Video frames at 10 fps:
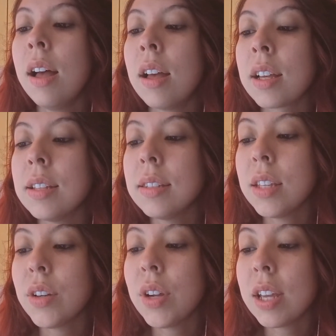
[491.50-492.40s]

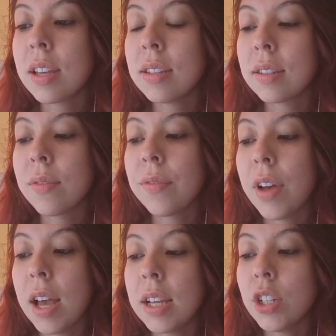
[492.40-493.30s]
considering he's
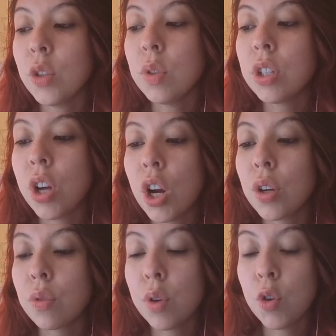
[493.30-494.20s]
confined to a dark
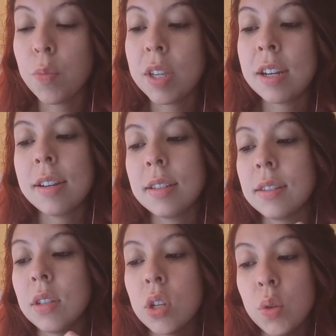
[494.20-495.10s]
room in an
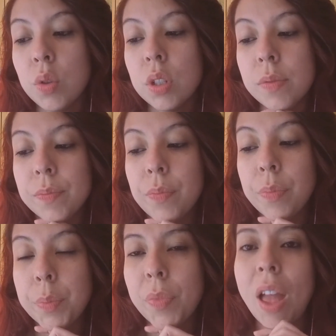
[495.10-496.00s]
institution.
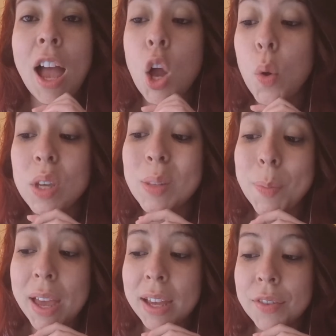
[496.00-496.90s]
I always
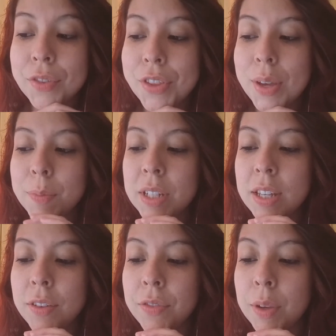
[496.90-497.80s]
beg for them to
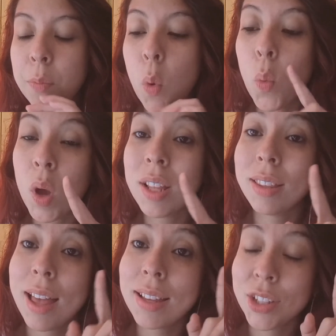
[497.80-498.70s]
give him one
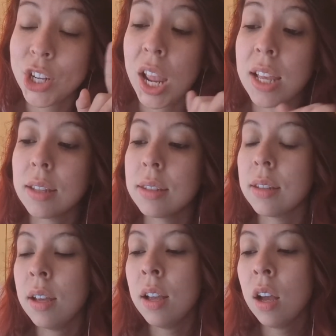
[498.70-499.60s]
last chance.
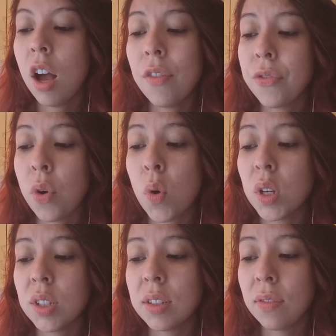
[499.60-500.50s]
Of
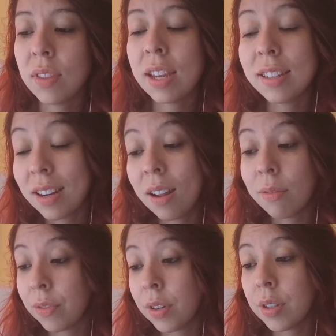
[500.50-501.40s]
course, they did at
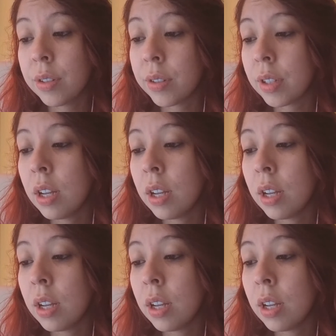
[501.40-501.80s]
first.